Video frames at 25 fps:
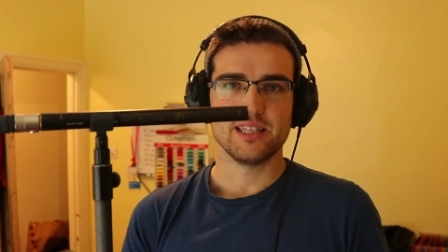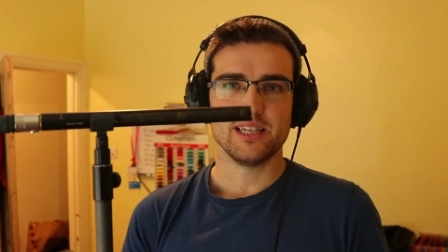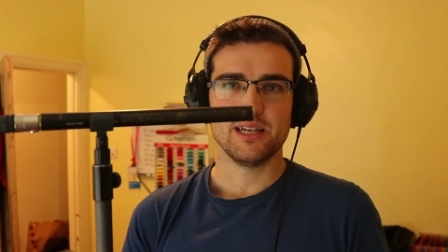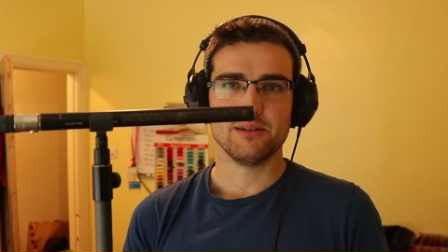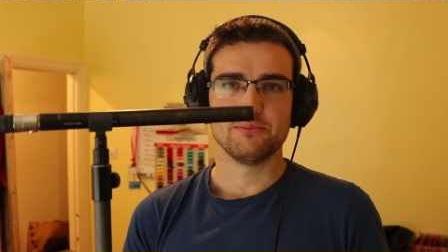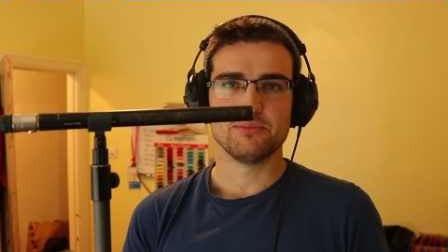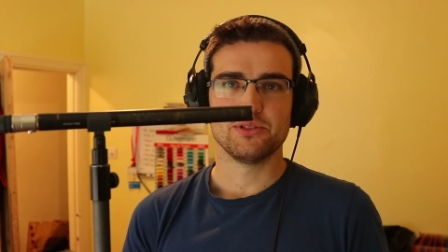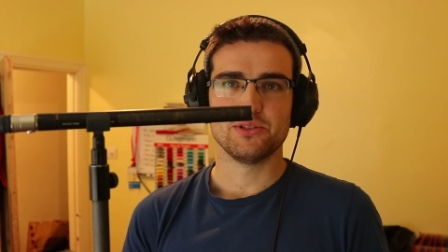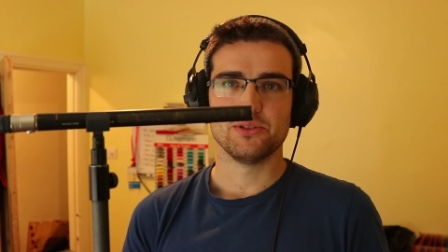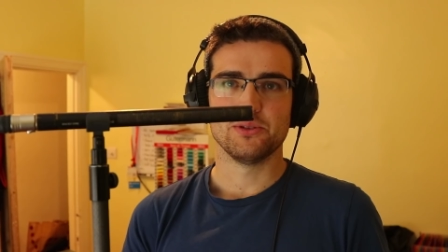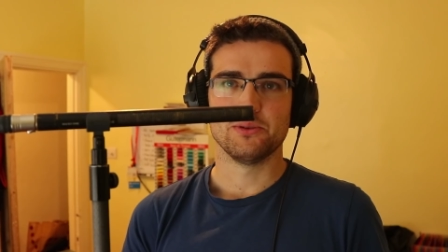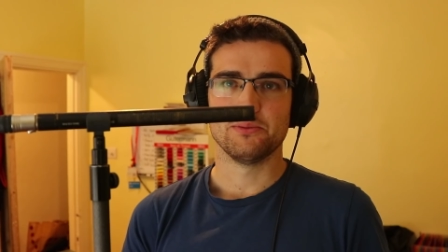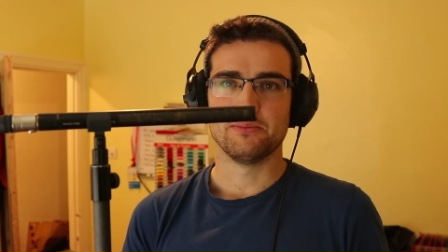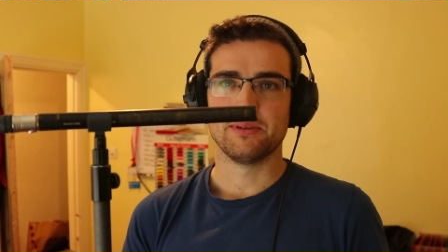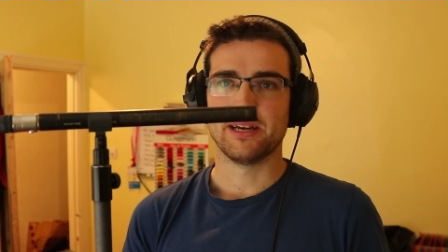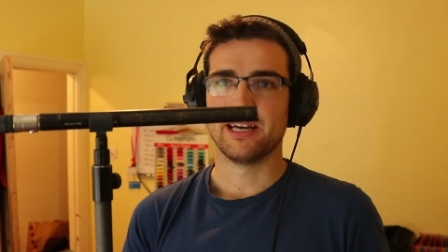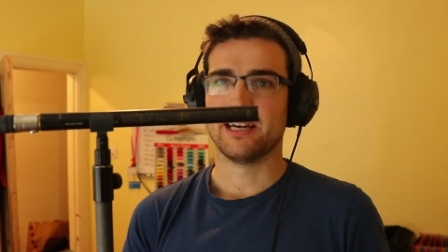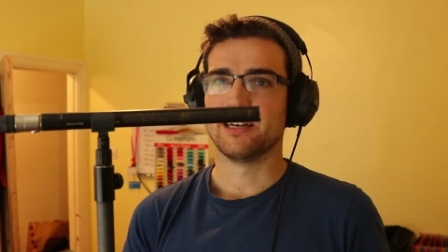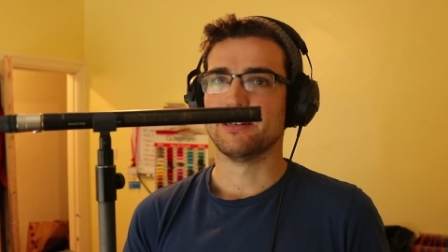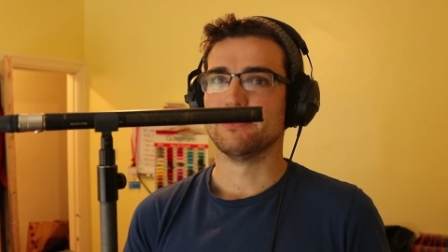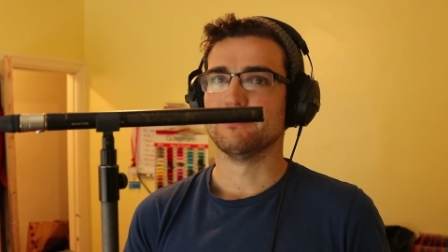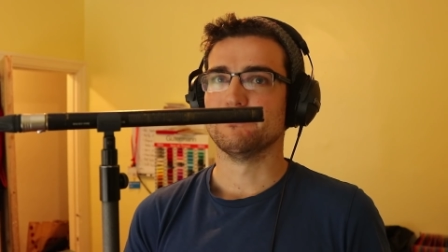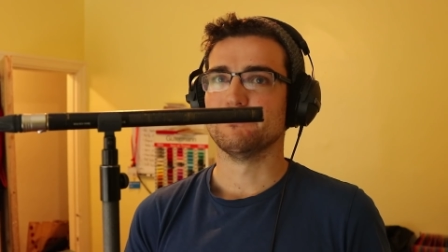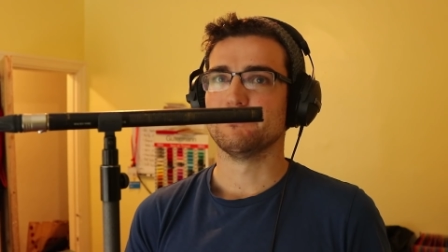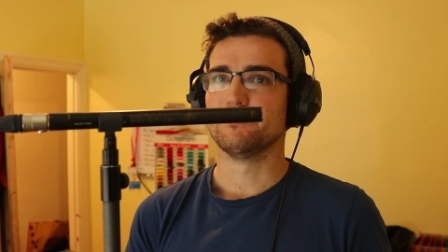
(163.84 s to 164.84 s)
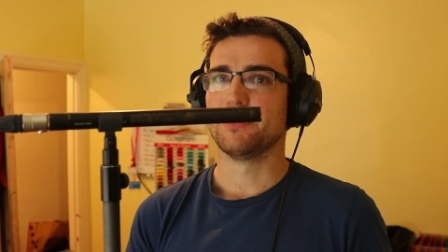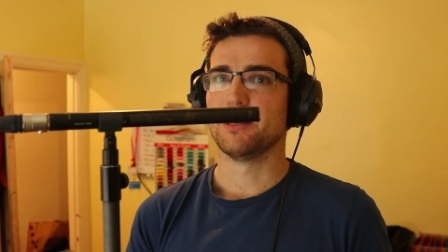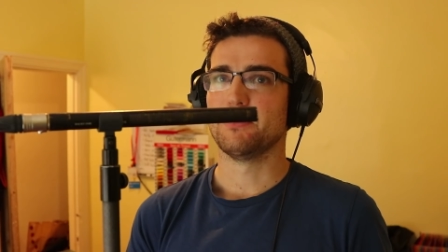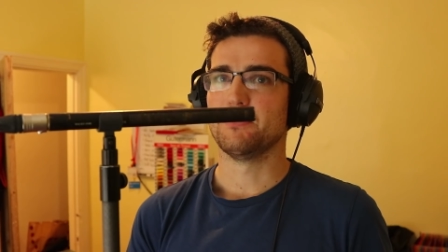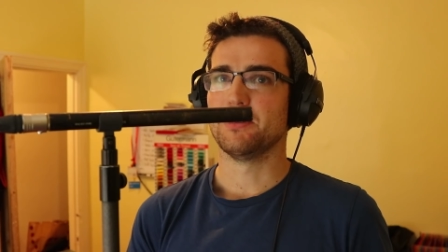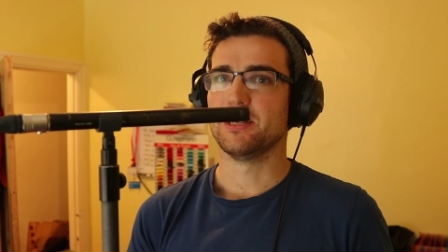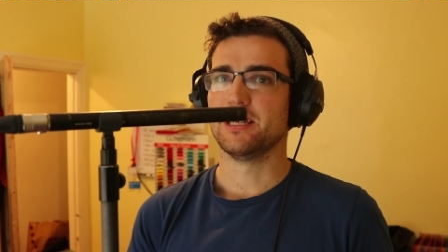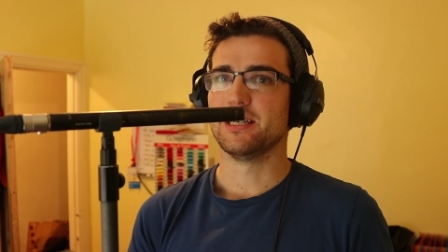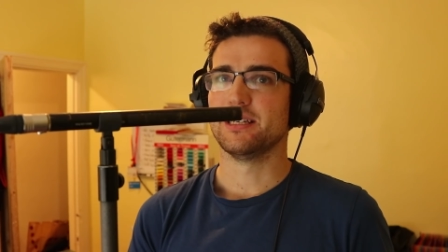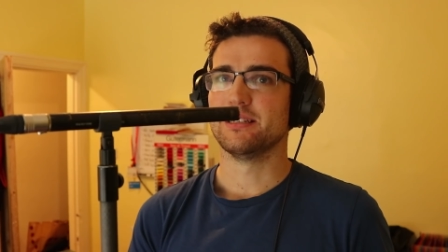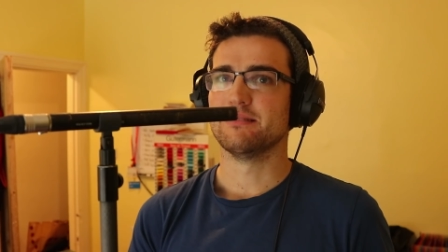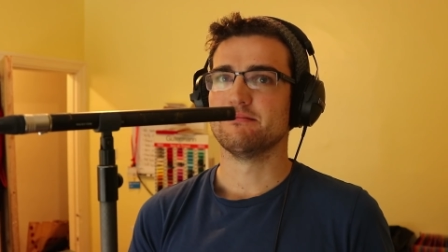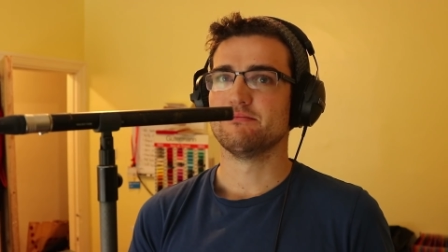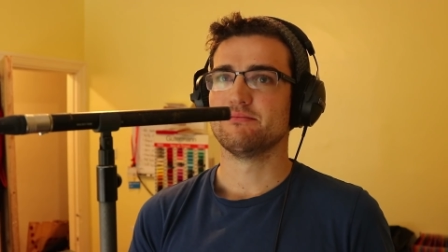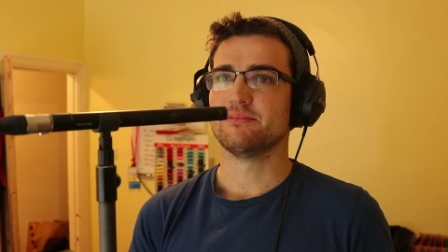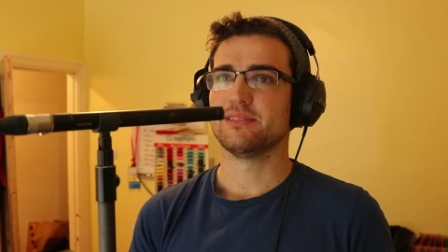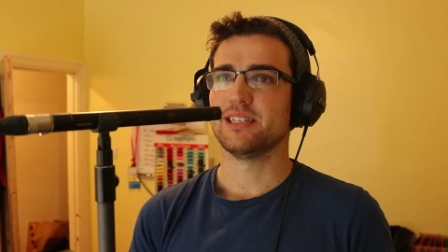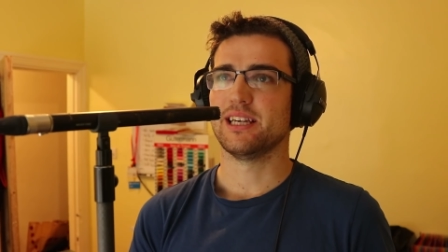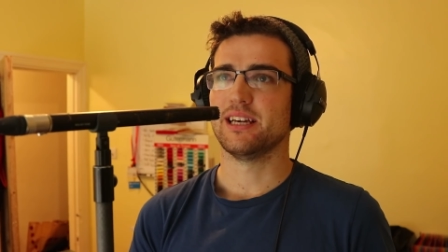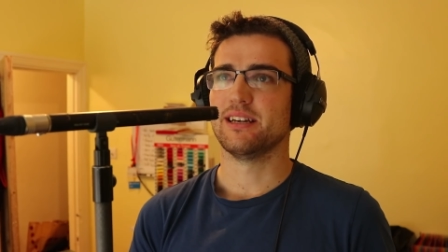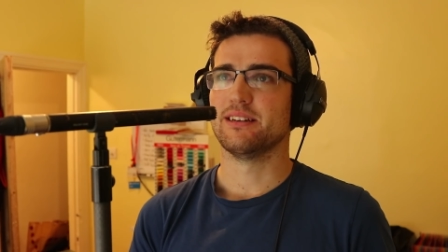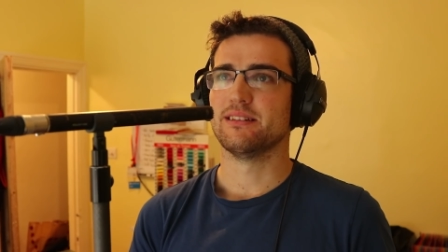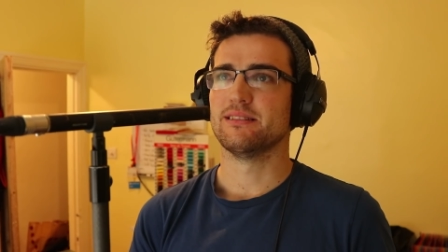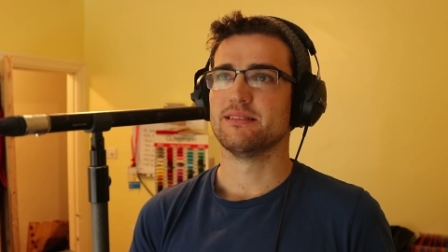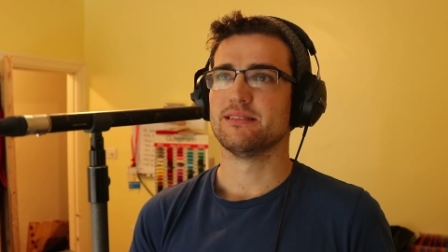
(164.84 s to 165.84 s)
up to about maybe,
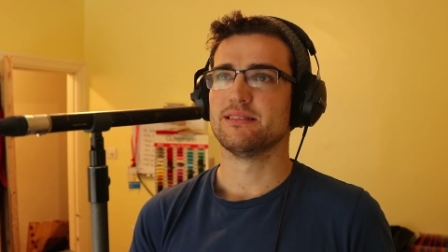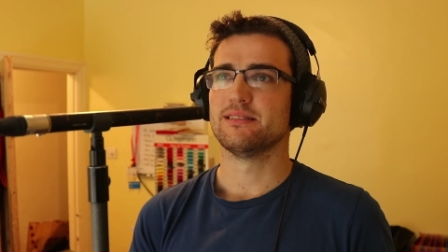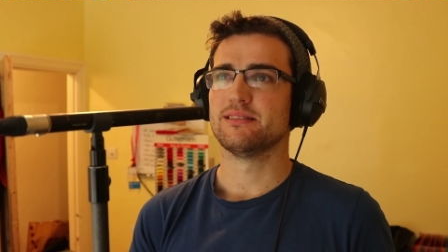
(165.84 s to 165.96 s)
yeah,